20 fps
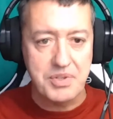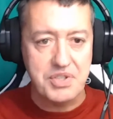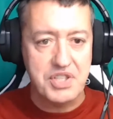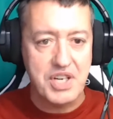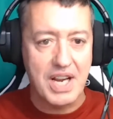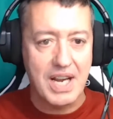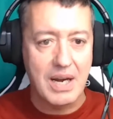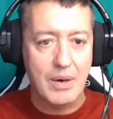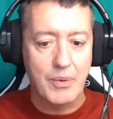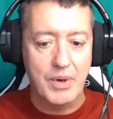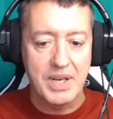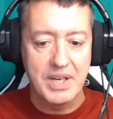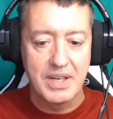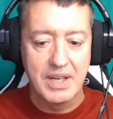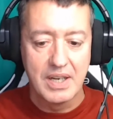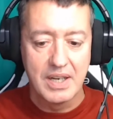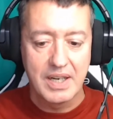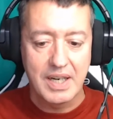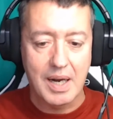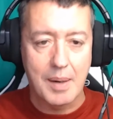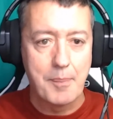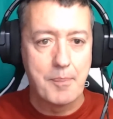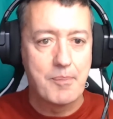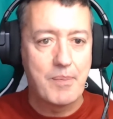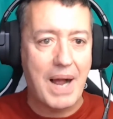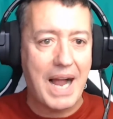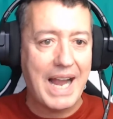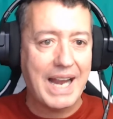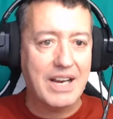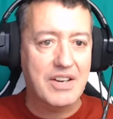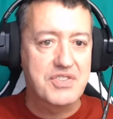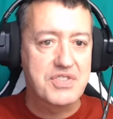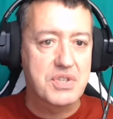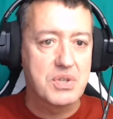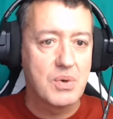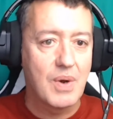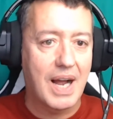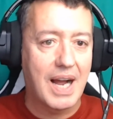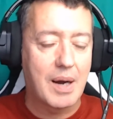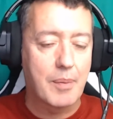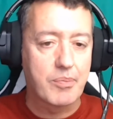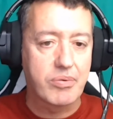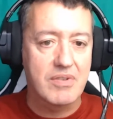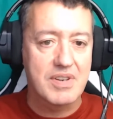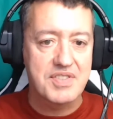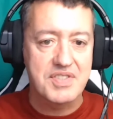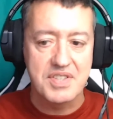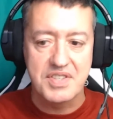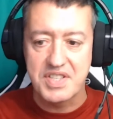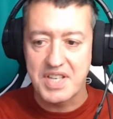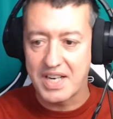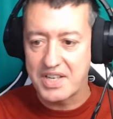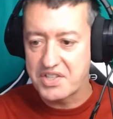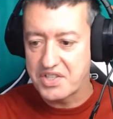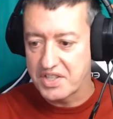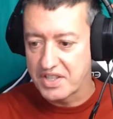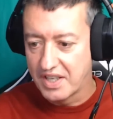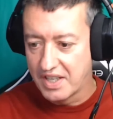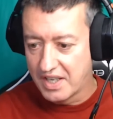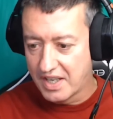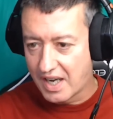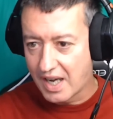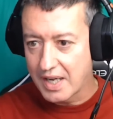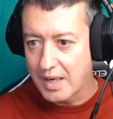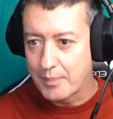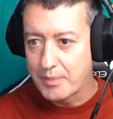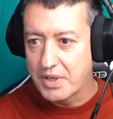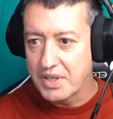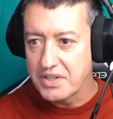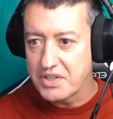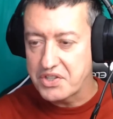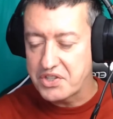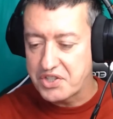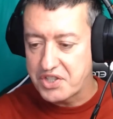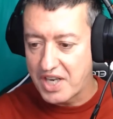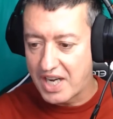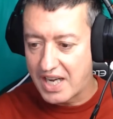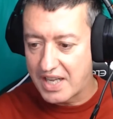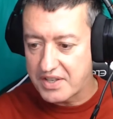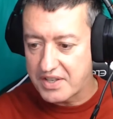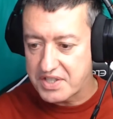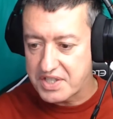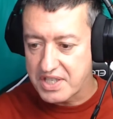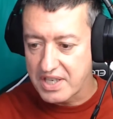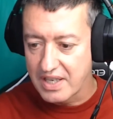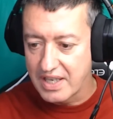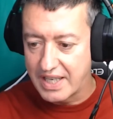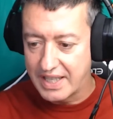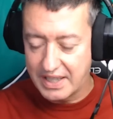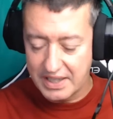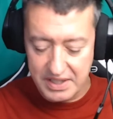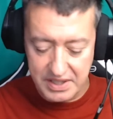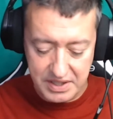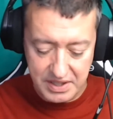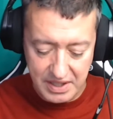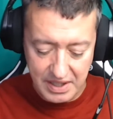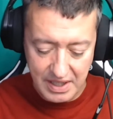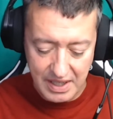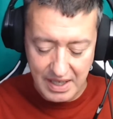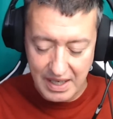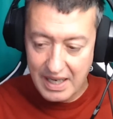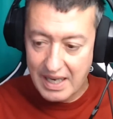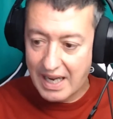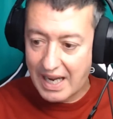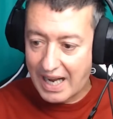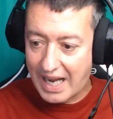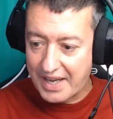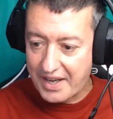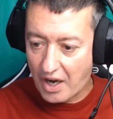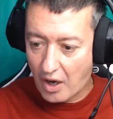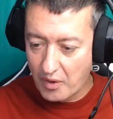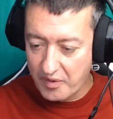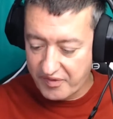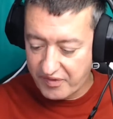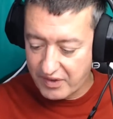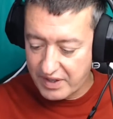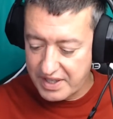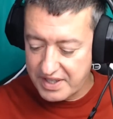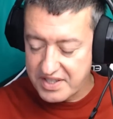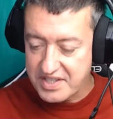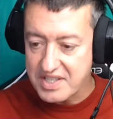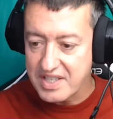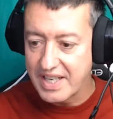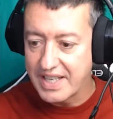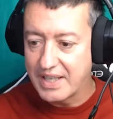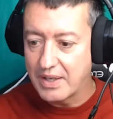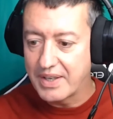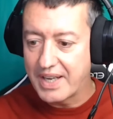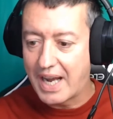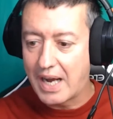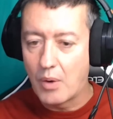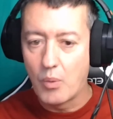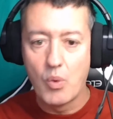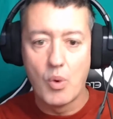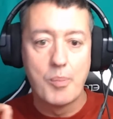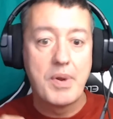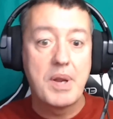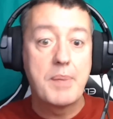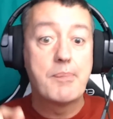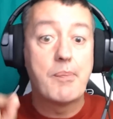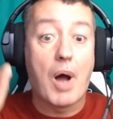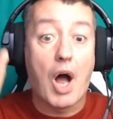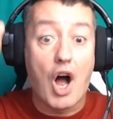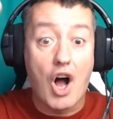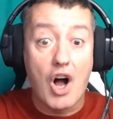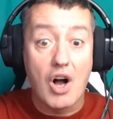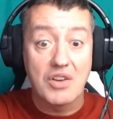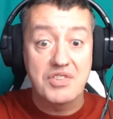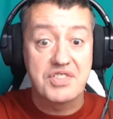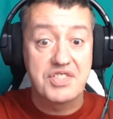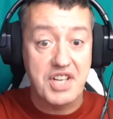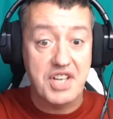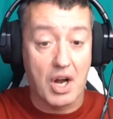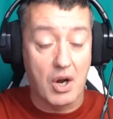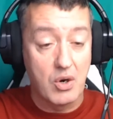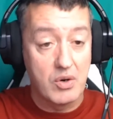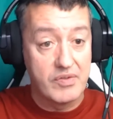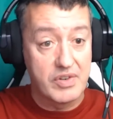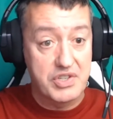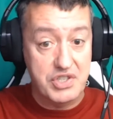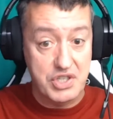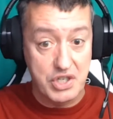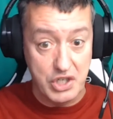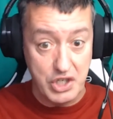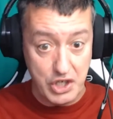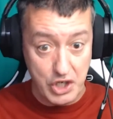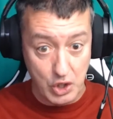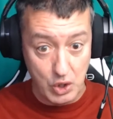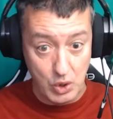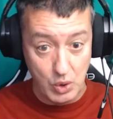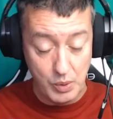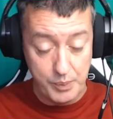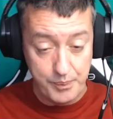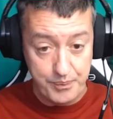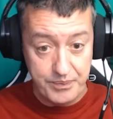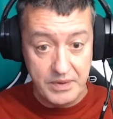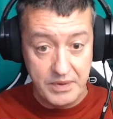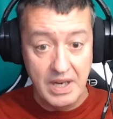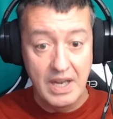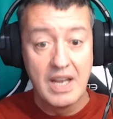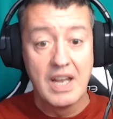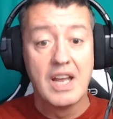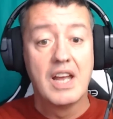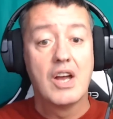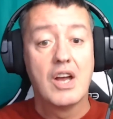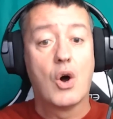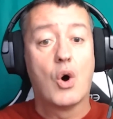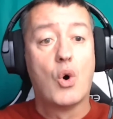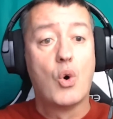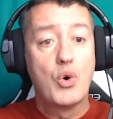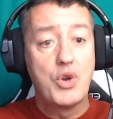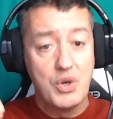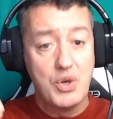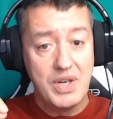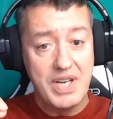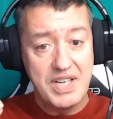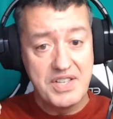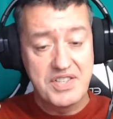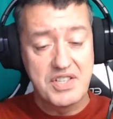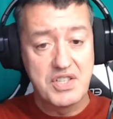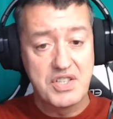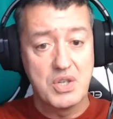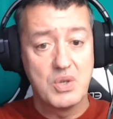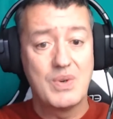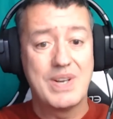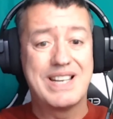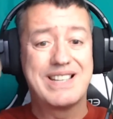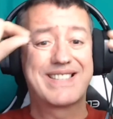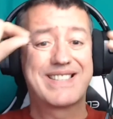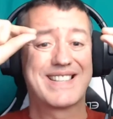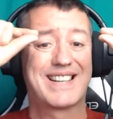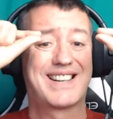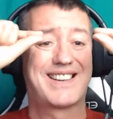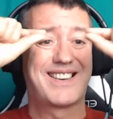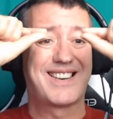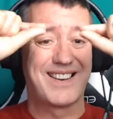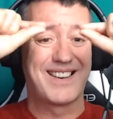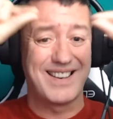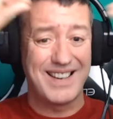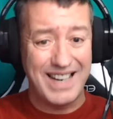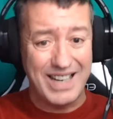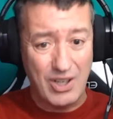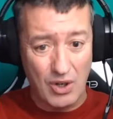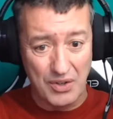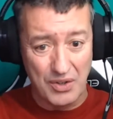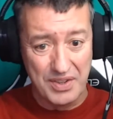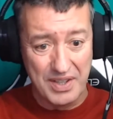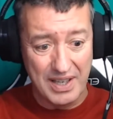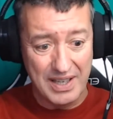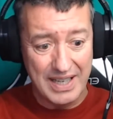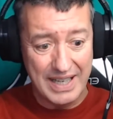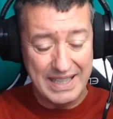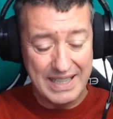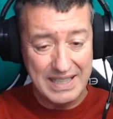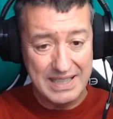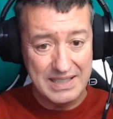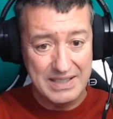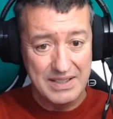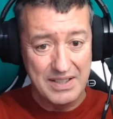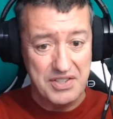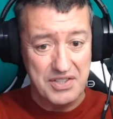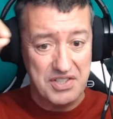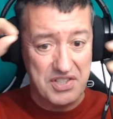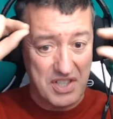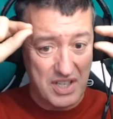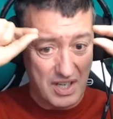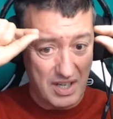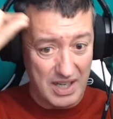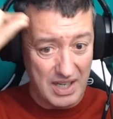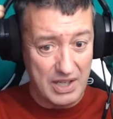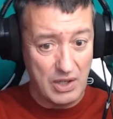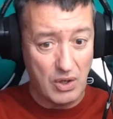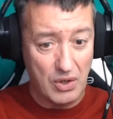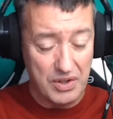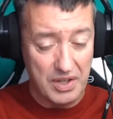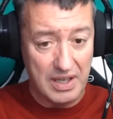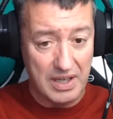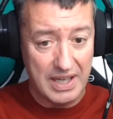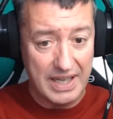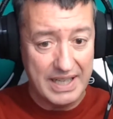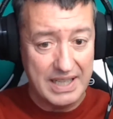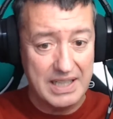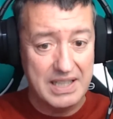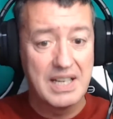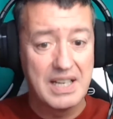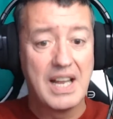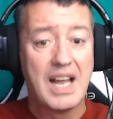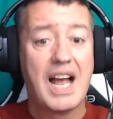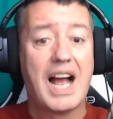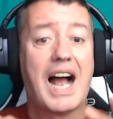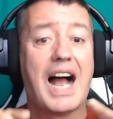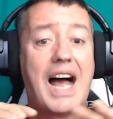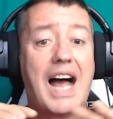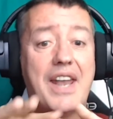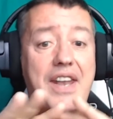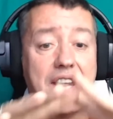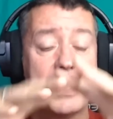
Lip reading: sharing, come back to our presentation, and I'm going to share this link, and hopefully this link now will be passed over to you. all you need to do is to click on the link, just click on the link, and